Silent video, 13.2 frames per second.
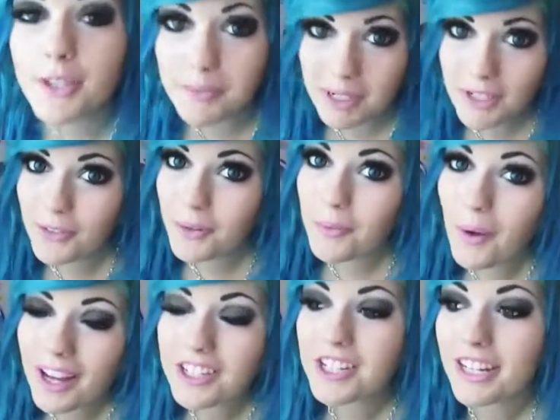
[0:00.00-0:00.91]
you so much for
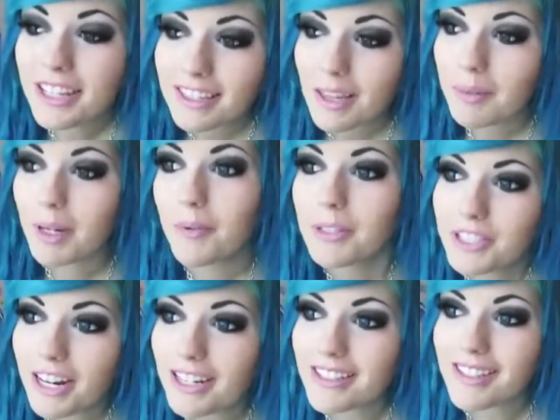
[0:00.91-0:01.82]
watching and let me know
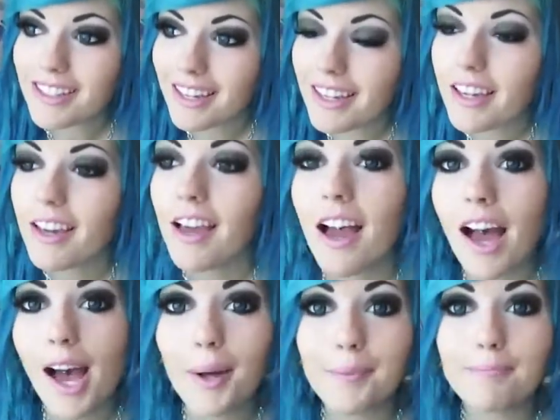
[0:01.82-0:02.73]
what you guys think.
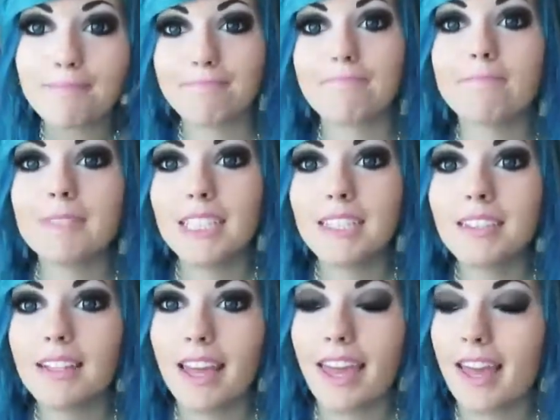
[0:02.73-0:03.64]
Um,
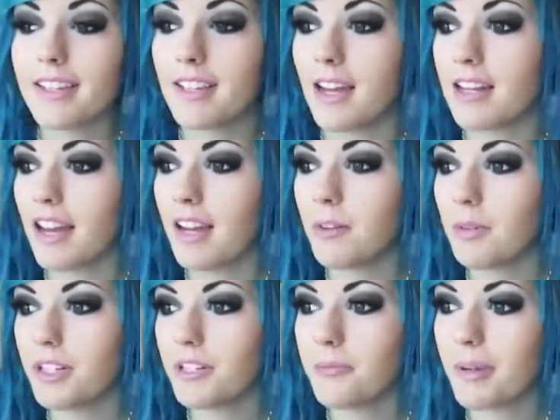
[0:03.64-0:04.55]
and I kind of
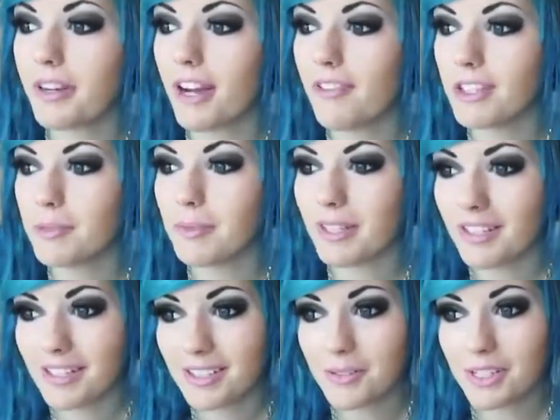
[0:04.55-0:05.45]
want to do more covers
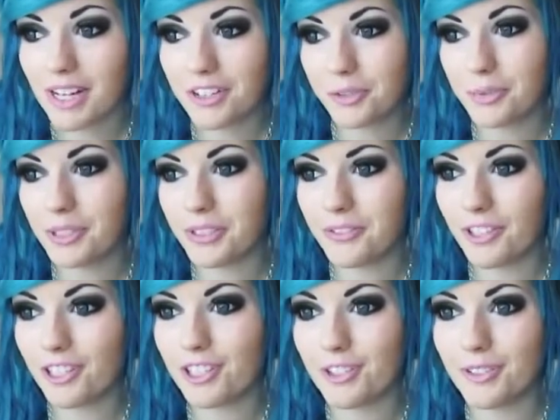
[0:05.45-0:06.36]
because it was actually really
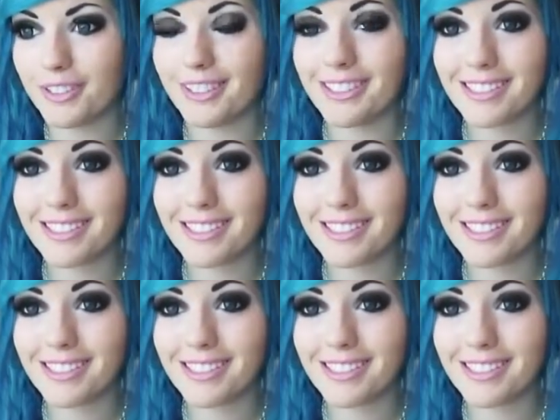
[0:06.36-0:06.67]
fun doing